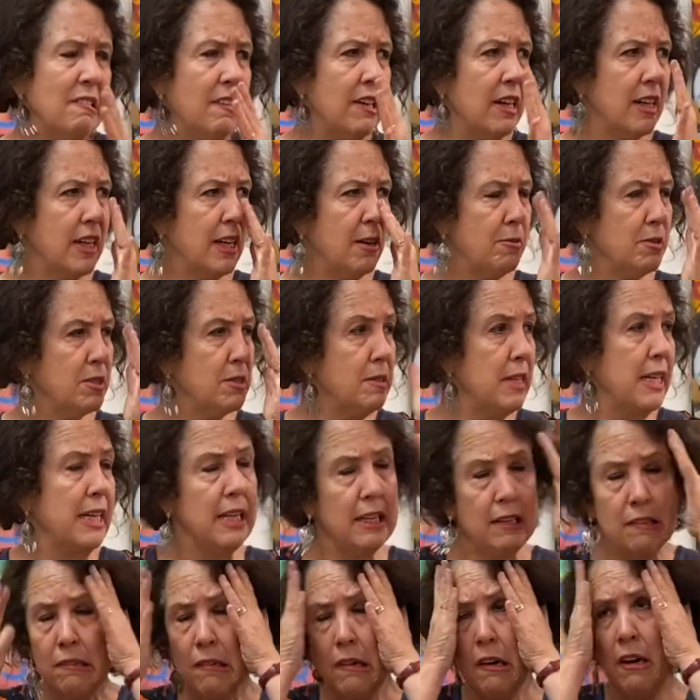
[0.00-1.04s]
And I was
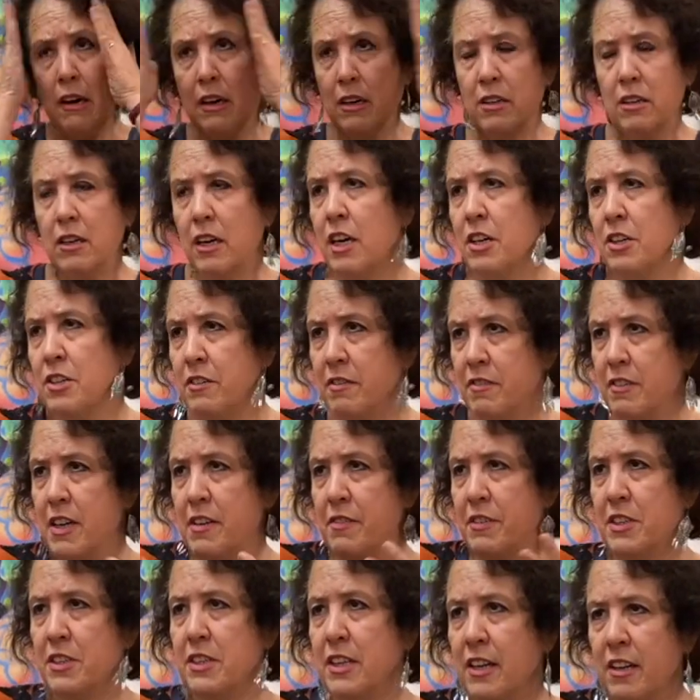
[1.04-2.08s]
thinking, oh, I've
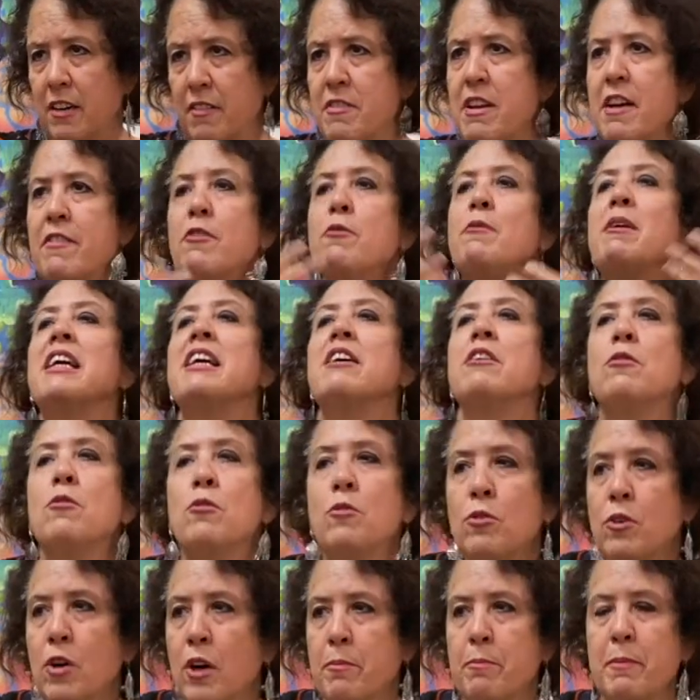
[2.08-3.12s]
never done, I've never really
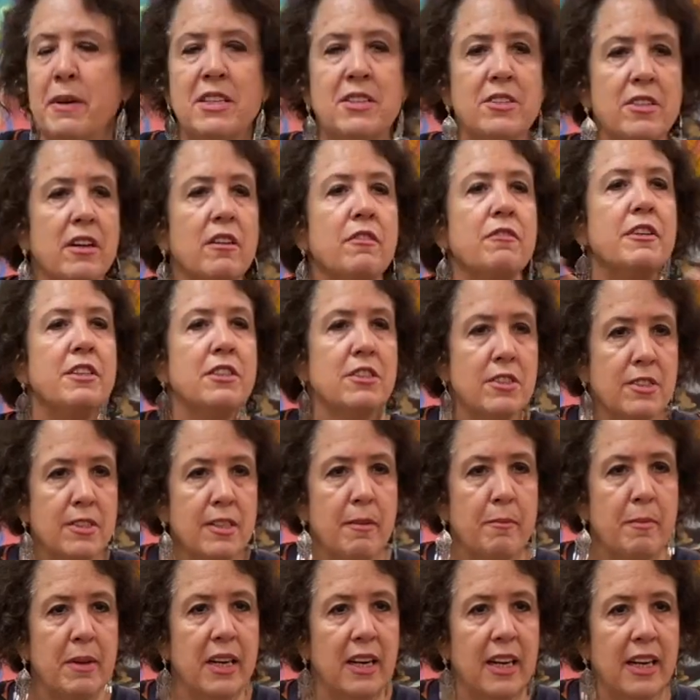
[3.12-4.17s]
got myself into
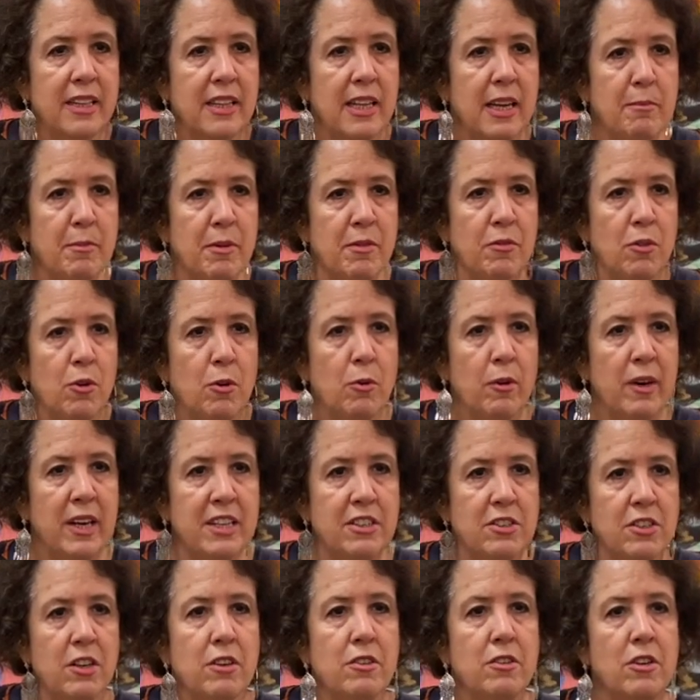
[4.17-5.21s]
something like that before where I
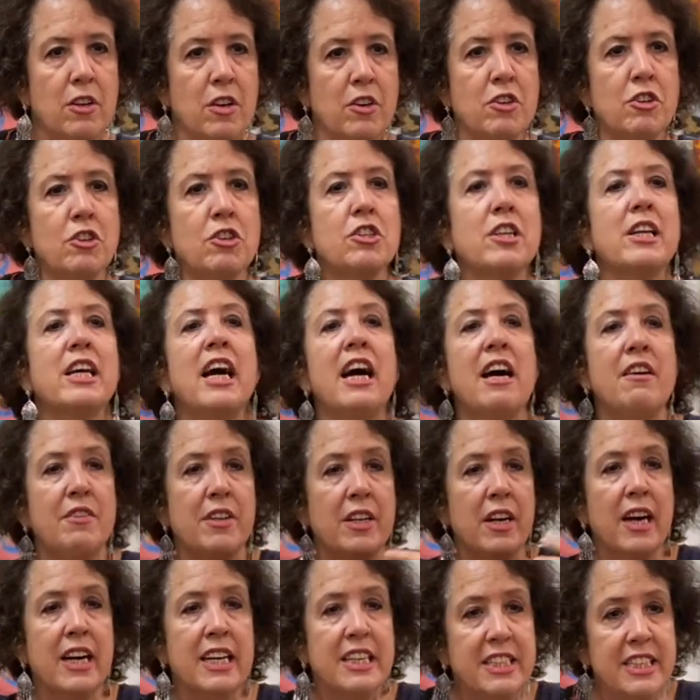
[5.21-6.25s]
don't know. Usually I have
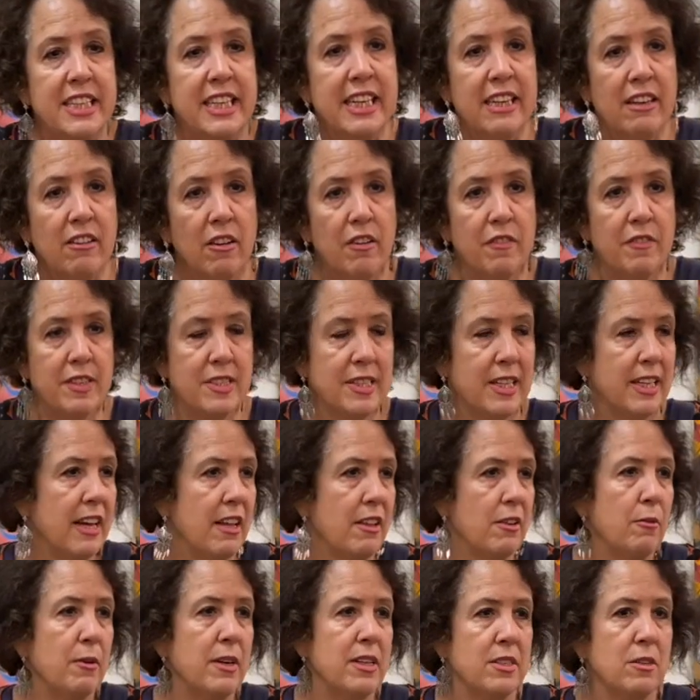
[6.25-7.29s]
an idea, obviously,
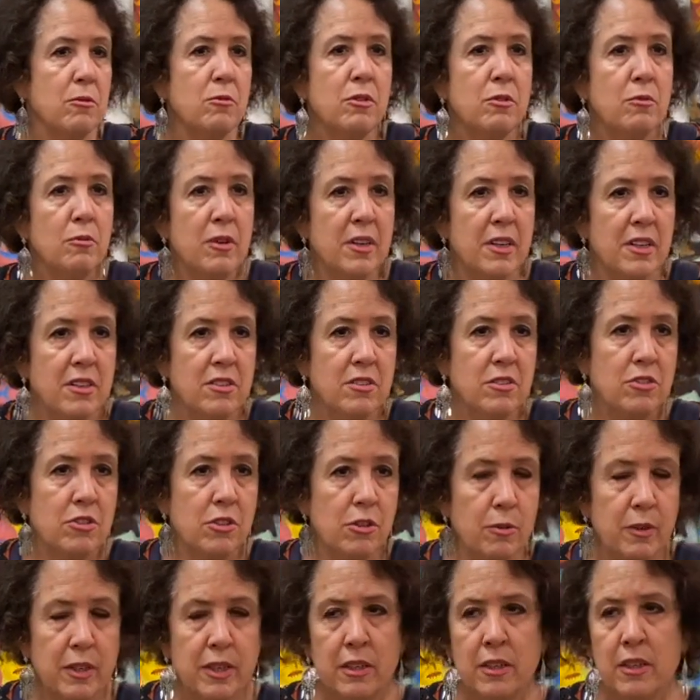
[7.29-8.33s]
otherwise I wouldn't want to
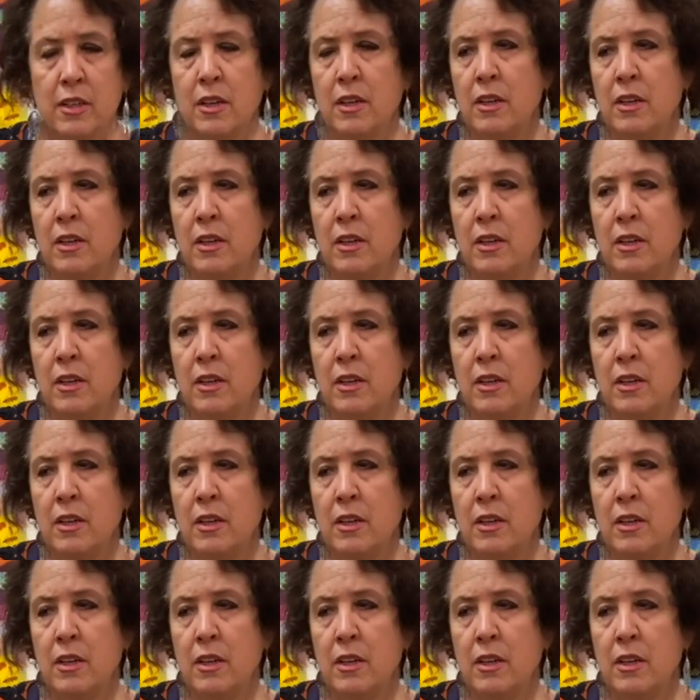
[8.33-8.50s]
do it.